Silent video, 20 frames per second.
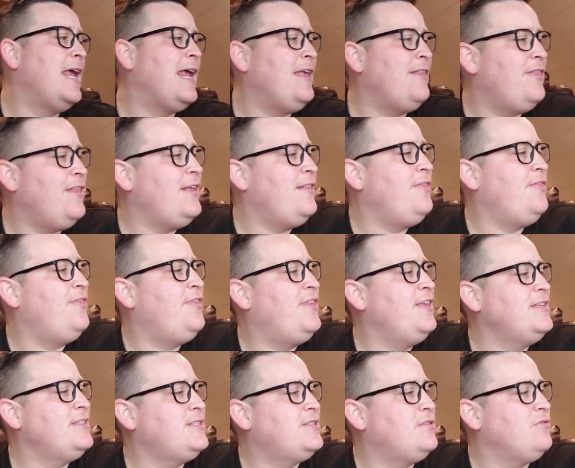And then
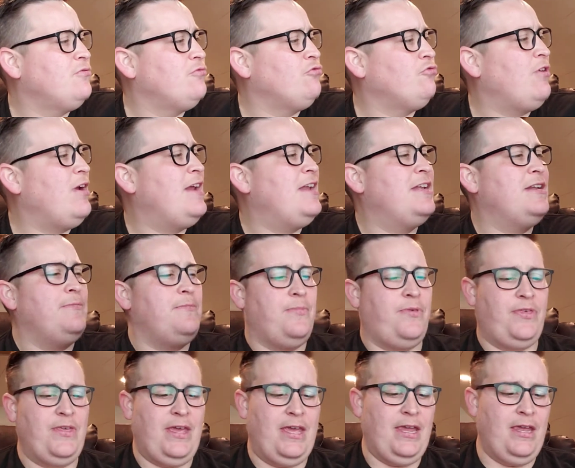this random
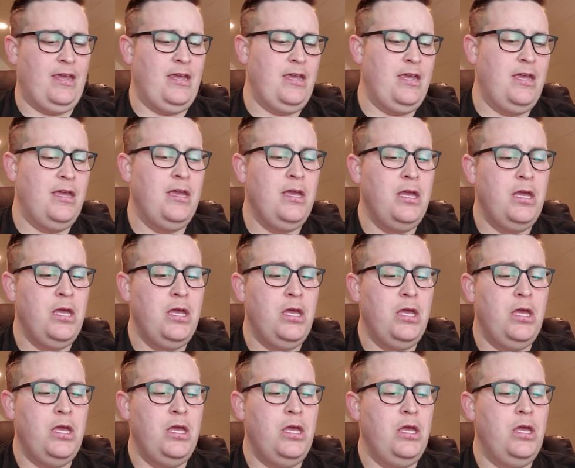thing
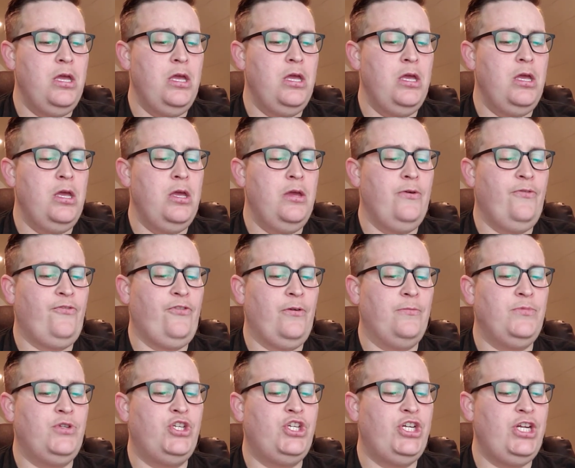
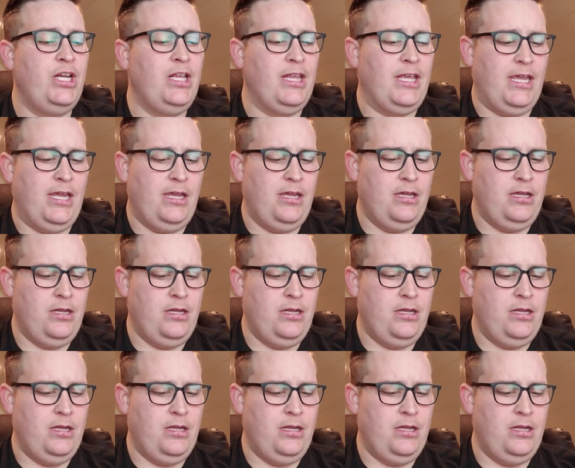from Chile